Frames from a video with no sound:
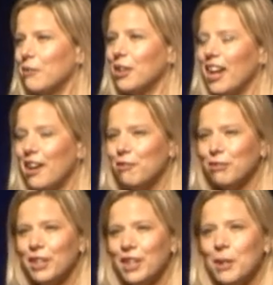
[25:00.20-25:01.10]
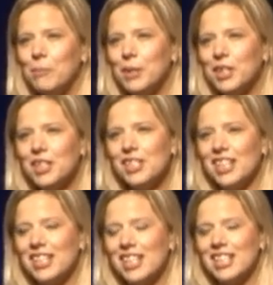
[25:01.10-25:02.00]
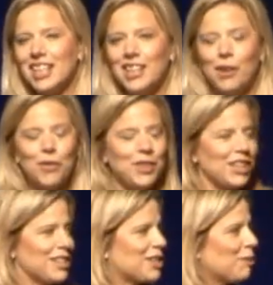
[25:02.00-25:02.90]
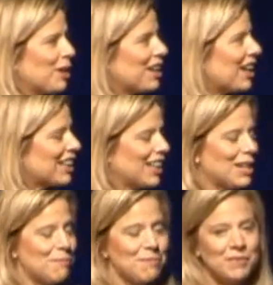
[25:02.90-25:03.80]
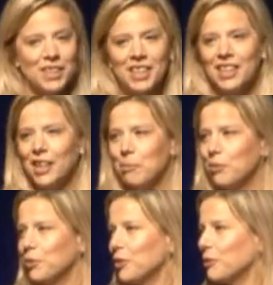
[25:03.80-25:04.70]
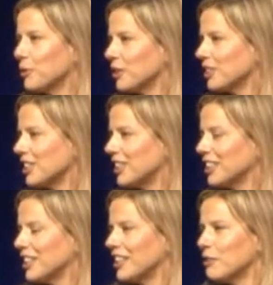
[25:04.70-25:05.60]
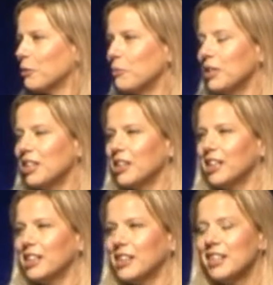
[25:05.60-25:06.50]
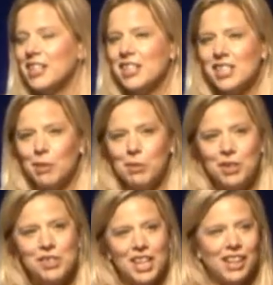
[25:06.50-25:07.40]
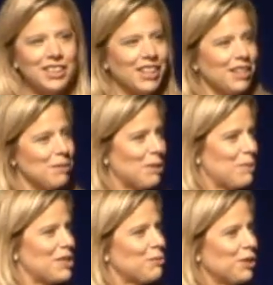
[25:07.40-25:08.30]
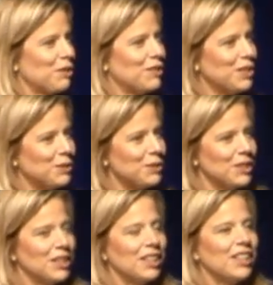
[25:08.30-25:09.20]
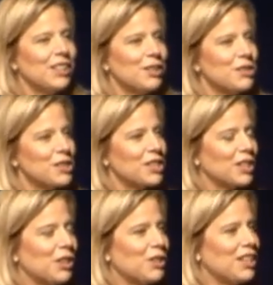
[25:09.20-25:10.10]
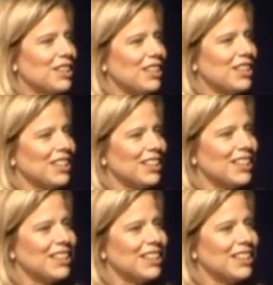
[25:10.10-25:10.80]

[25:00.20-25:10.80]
will have, because as I said, I don't think it's the way I came up through the world here. It will be someone who's out there, and maybe it's one of you who's coding the